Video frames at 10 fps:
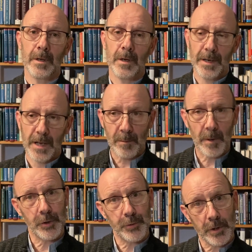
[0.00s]
And am I
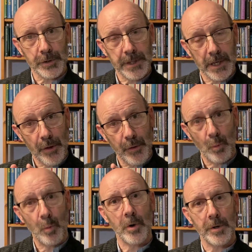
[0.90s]
trusting in the
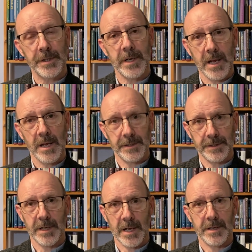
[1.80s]
words he has
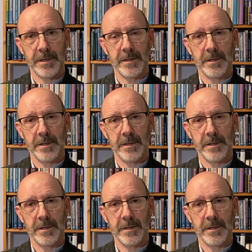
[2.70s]
said?